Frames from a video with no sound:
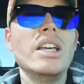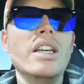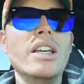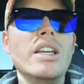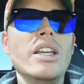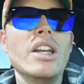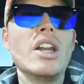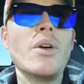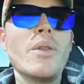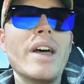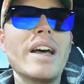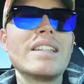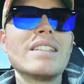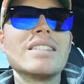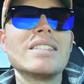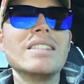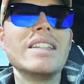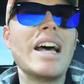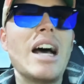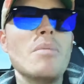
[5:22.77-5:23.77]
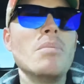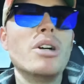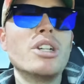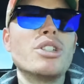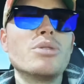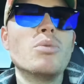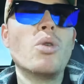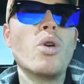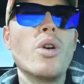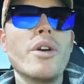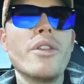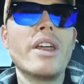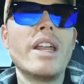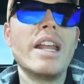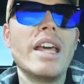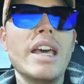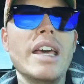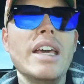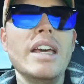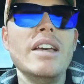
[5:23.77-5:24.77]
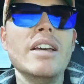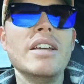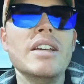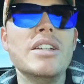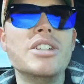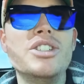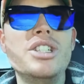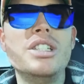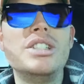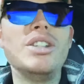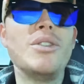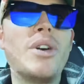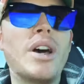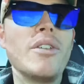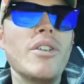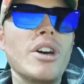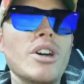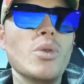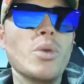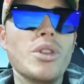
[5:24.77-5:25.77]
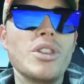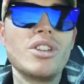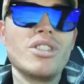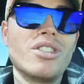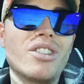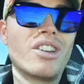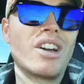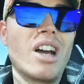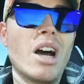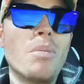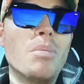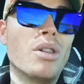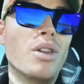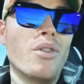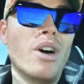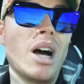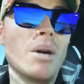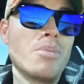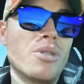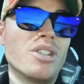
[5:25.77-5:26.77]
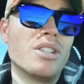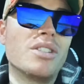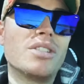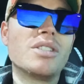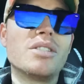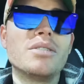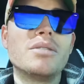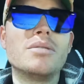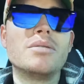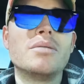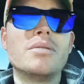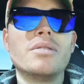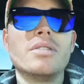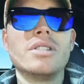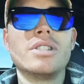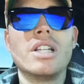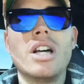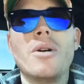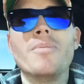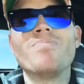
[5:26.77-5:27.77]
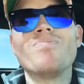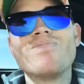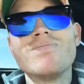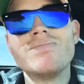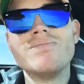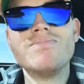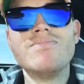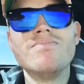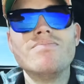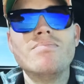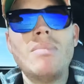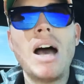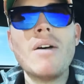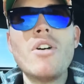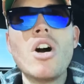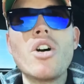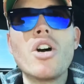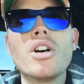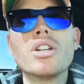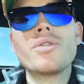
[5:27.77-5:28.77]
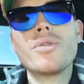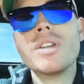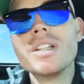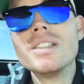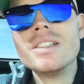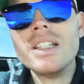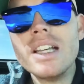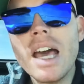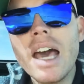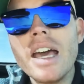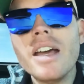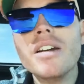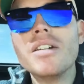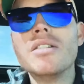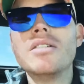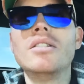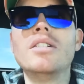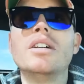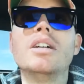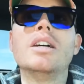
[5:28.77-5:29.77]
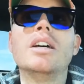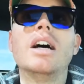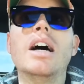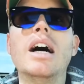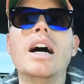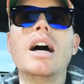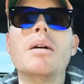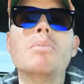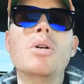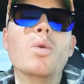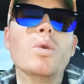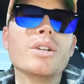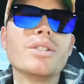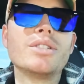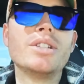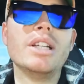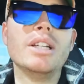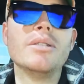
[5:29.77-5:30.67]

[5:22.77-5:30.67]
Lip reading: you know, that's not much more than a GT500 with just a couple of options. So, my vote goes for the C8, but we'll see.